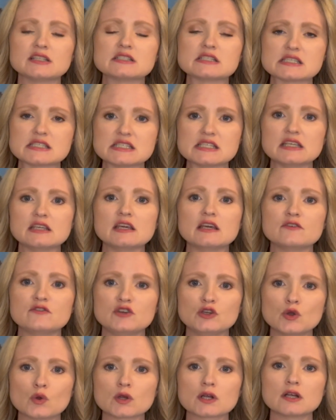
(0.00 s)
to see if
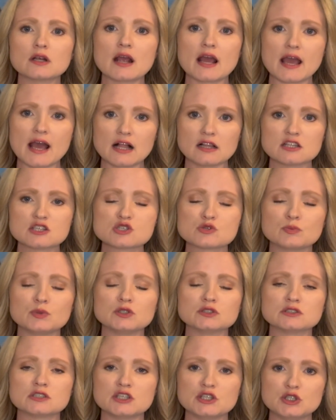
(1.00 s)
you're eligible
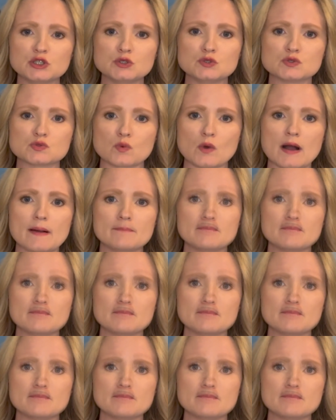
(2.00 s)
to use one.